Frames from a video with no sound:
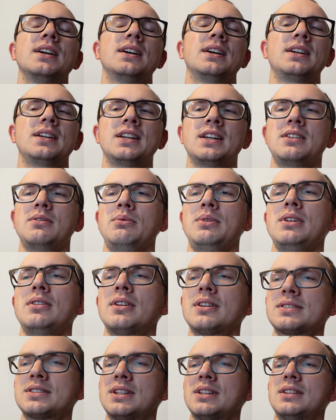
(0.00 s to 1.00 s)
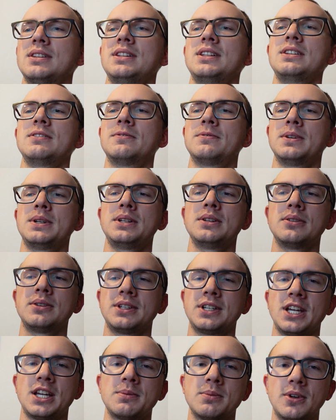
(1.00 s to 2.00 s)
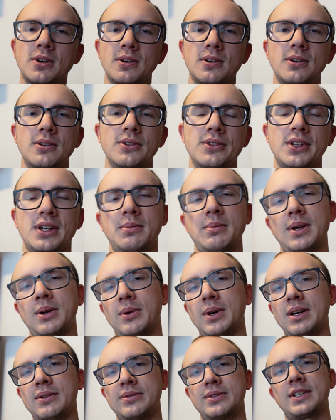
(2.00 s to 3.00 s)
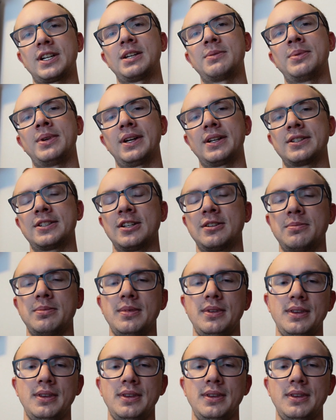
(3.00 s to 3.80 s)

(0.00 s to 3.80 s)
Again, we looked at the video game haul that my wife and I picked up